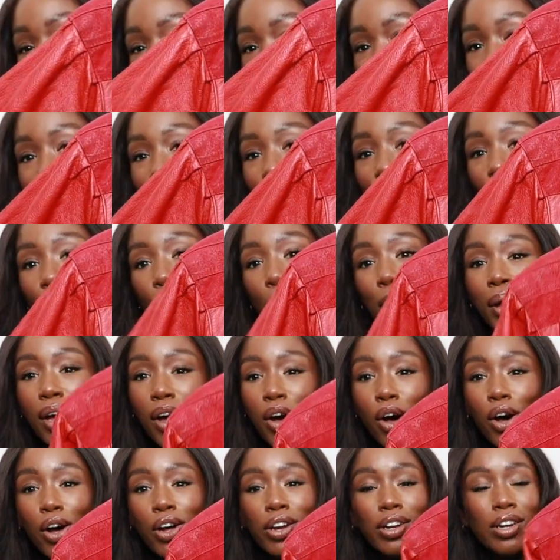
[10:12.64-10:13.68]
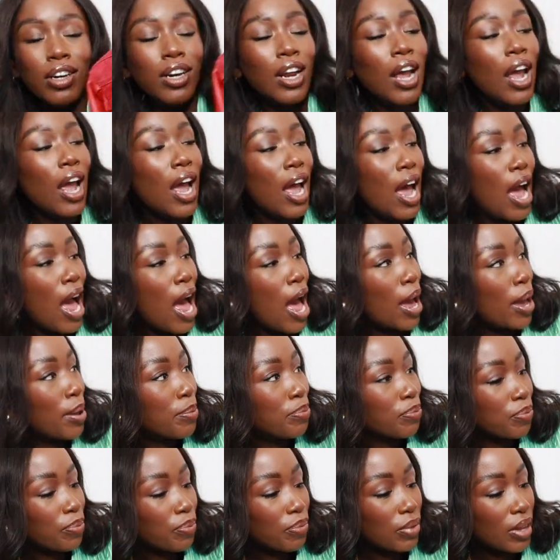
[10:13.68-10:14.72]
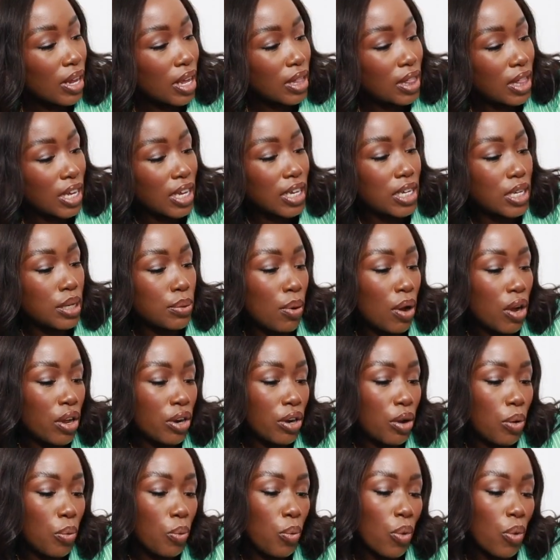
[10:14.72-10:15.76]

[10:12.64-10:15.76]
sleeve going on. This one